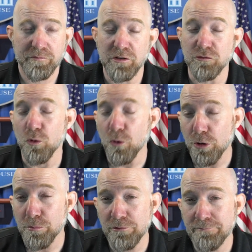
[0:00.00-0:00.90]
It was
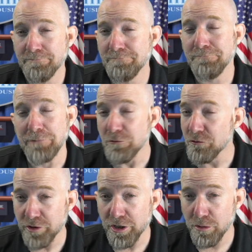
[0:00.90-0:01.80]
horrible. It was
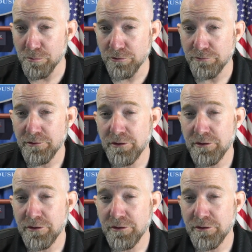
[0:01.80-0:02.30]
terrible.